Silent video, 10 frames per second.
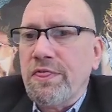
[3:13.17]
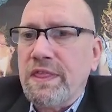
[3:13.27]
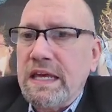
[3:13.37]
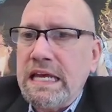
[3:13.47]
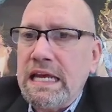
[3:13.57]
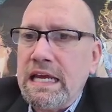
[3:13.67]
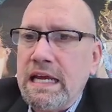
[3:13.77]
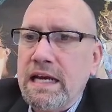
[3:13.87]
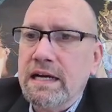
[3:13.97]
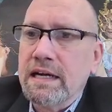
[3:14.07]

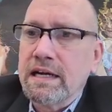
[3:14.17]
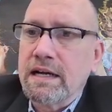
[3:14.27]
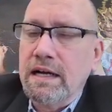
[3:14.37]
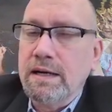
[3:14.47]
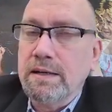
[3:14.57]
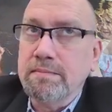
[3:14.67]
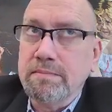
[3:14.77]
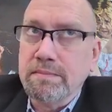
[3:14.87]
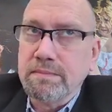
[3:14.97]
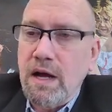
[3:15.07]
The
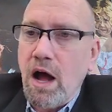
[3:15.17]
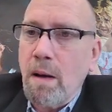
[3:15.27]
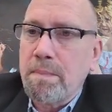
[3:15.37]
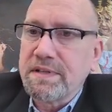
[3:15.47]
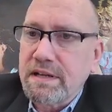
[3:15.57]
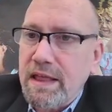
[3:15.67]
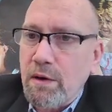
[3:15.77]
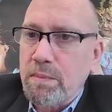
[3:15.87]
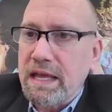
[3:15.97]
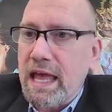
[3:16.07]
opposite of
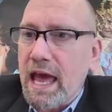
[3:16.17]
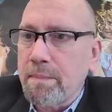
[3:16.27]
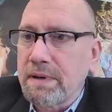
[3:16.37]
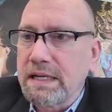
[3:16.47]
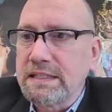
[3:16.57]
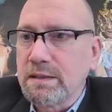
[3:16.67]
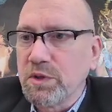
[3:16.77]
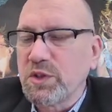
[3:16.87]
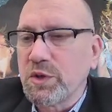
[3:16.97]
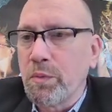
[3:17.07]
that would be capitalism,
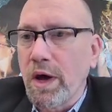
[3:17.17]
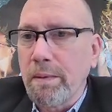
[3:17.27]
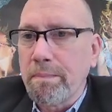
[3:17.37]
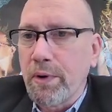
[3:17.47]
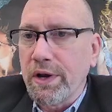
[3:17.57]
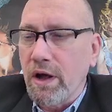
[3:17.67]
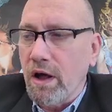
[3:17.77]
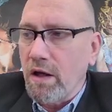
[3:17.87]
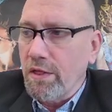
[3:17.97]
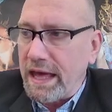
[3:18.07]
which would want to put
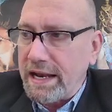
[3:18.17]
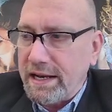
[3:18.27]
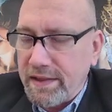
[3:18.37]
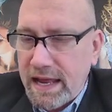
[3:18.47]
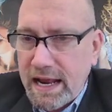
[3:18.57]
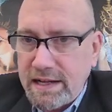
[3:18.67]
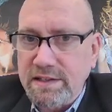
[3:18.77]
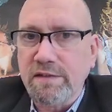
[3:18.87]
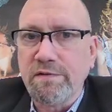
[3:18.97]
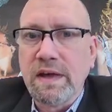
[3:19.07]
all that in the
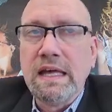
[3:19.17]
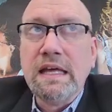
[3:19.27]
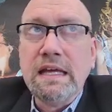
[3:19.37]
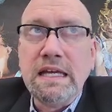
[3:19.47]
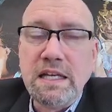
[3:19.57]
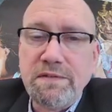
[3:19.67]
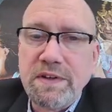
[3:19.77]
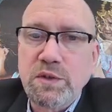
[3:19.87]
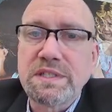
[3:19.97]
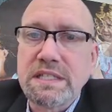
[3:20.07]
hands of
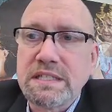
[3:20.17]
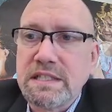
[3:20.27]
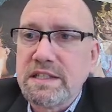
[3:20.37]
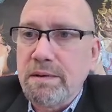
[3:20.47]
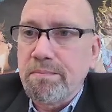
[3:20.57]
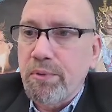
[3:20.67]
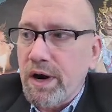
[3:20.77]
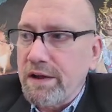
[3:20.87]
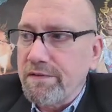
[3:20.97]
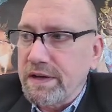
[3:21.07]
individual citizens and
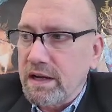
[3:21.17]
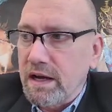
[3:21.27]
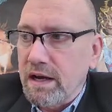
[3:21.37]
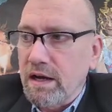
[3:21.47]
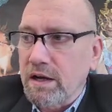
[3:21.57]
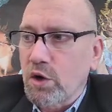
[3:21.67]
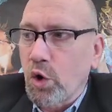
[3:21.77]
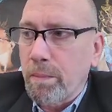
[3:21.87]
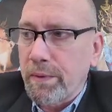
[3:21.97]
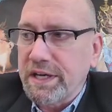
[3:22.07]
private
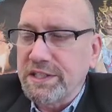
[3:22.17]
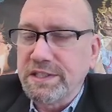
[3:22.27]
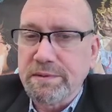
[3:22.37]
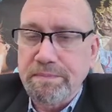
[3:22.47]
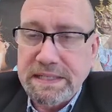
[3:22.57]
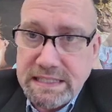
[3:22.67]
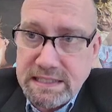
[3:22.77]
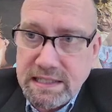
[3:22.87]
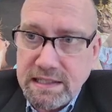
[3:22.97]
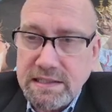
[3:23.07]
corporations and
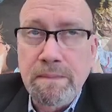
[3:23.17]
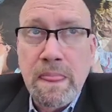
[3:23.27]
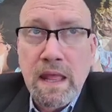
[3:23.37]
businesses.